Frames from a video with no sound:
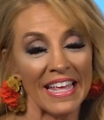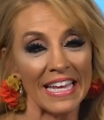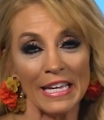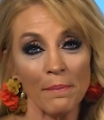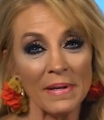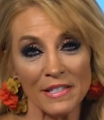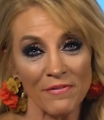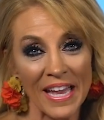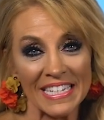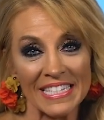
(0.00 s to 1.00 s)
in the enemy's
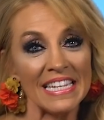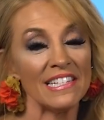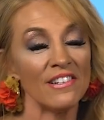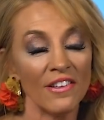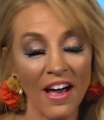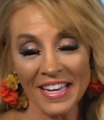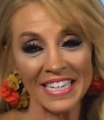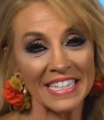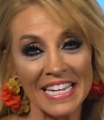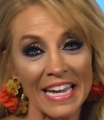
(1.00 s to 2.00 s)
face. He's not
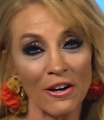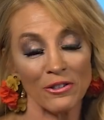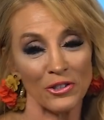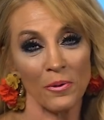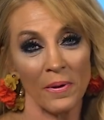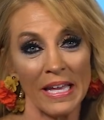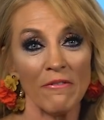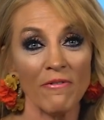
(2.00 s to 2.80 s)
gonna take our joy.